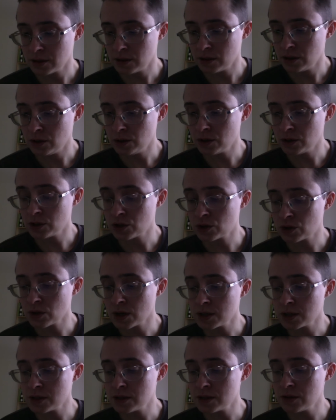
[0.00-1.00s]
You can
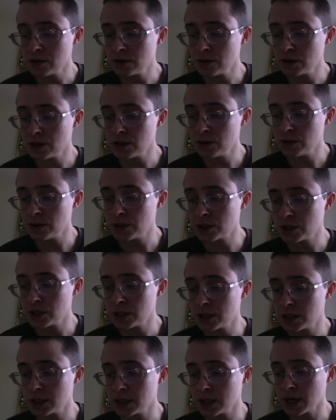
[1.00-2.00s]
trust your intuition
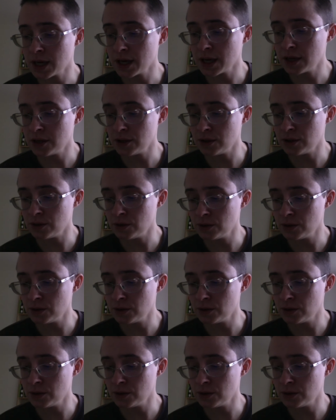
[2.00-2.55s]
to guide you